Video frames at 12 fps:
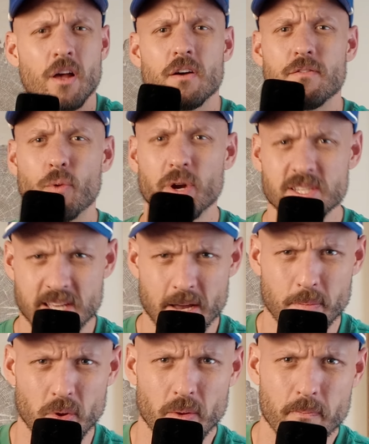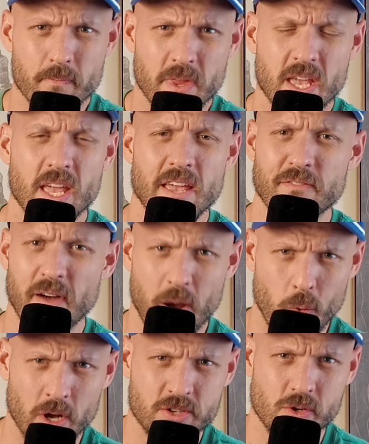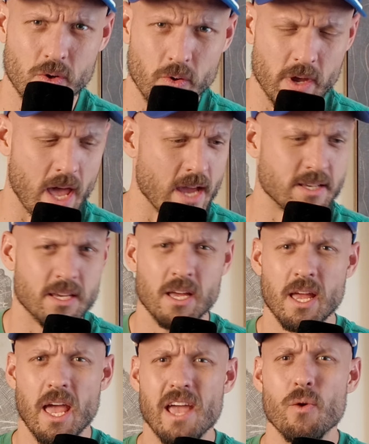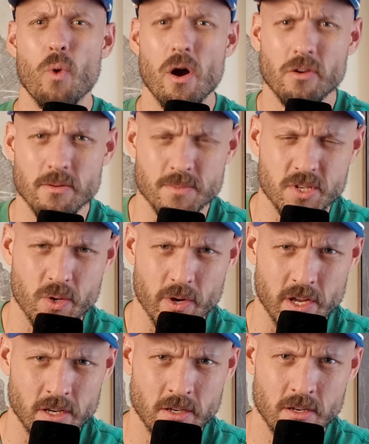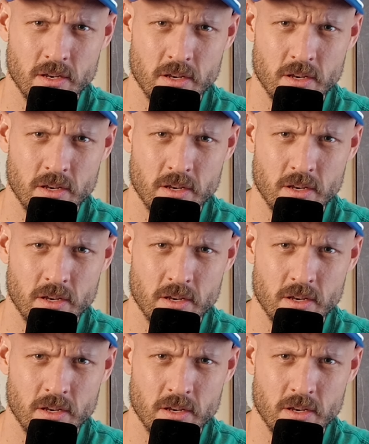For example, if I want to create a welcome screen